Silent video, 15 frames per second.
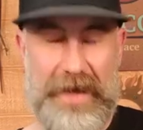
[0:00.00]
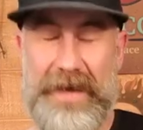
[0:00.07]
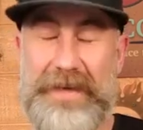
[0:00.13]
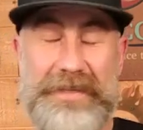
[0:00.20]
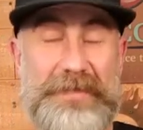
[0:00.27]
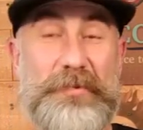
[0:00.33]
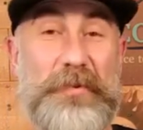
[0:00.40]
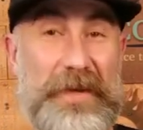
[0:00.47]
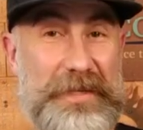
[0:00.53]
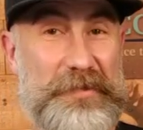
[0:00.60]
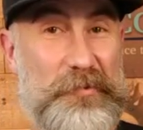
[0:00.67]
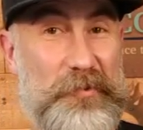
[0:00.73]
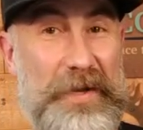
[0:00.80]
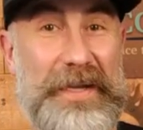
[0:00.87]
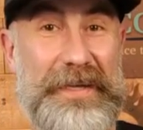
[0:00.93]
And
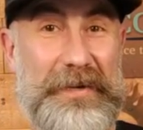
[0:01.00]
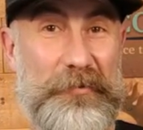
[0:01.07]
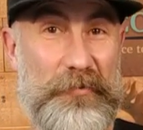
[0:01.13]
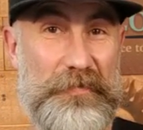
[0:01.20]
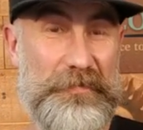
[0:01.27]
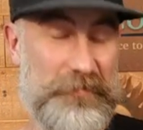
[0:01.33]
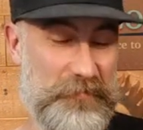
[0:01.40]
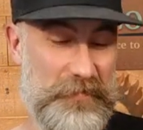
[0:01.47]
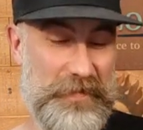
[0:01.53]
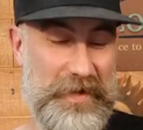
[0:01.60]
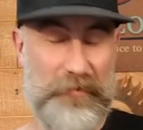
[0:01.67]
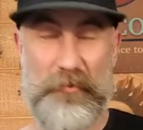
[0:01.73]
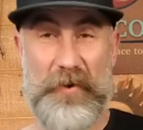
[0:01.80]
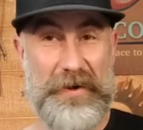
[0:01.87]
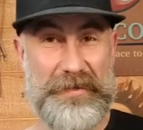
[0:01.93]
it's really a
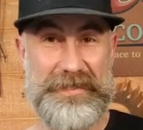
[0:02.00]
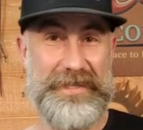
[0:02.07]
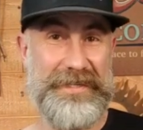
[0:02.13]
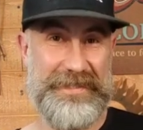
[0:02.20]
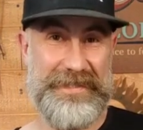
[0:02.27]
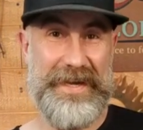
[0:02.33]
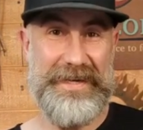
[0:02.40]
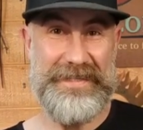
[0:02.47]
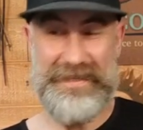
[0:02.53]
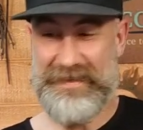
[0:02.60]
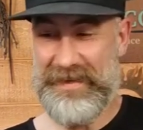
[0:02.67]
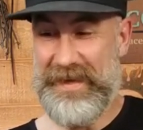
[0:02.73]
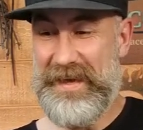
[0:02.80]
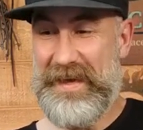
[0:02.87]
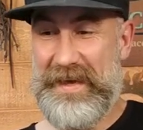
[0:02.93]
weird
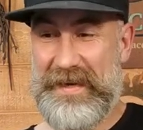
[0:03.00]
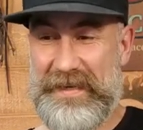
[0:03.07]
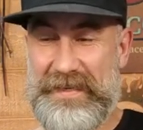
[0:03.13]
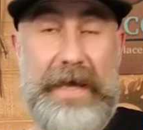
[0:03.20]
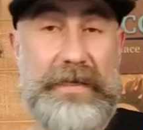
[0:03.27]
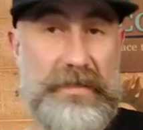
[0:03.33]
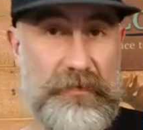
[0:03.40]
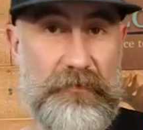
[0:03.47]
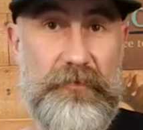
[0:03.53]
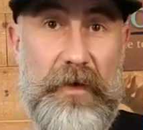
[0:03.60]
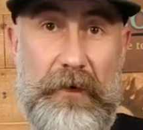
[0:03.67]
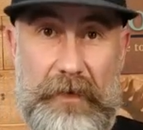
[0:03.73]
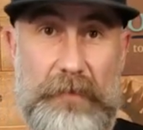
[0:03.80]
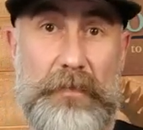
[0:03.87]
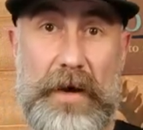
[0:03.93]
sensation. It tastes
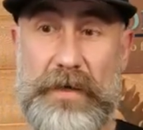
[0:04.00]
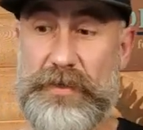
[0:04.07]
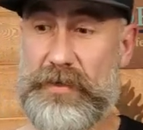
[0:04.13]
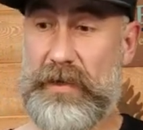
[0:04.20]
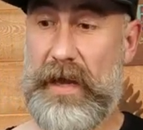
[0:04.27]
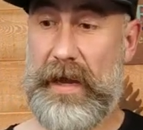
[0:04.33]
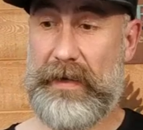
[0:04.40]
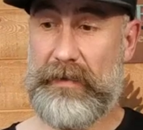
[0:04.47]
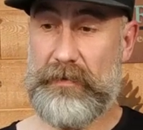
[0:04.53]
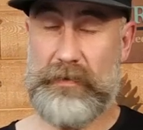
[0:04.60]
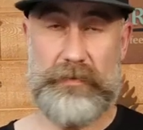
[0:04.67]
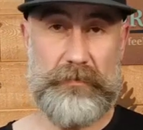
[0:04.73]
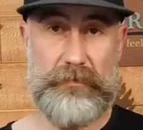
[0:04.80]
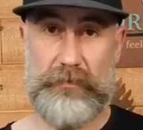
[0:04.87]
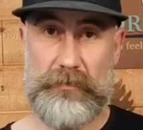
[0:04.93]
very much like
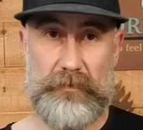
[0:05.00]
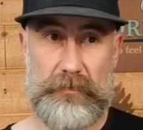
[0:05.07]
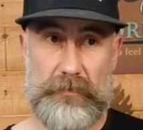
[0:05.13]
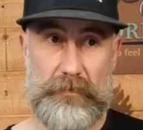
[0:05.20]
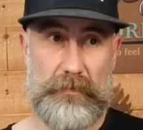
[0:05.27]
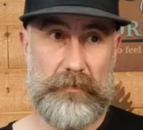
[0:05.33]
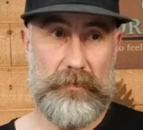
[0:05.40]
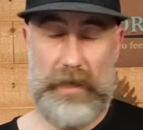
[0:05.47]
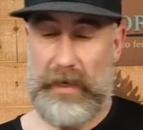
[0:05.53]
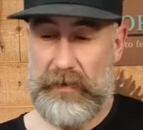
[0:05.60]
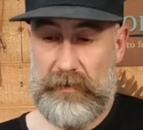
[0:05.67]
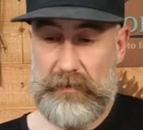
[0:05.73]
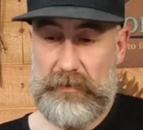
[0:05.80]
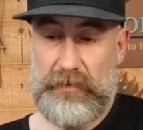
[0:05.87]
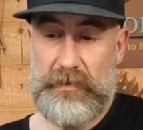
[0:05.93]

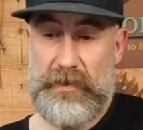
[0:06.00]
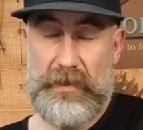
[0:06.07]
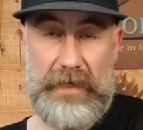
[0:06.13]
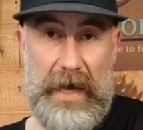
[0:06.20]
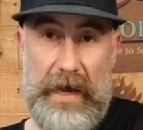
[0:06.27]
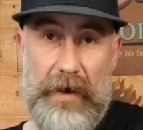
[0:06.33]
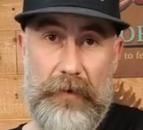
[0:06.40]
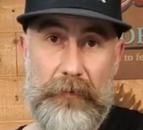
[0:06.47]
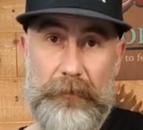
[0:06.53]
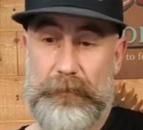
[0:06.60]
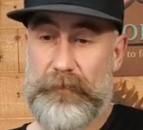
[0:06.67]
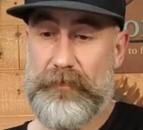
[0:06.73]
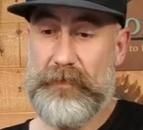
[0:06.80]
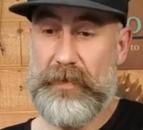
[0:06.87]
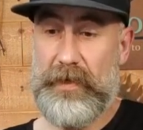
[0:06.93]
cacao.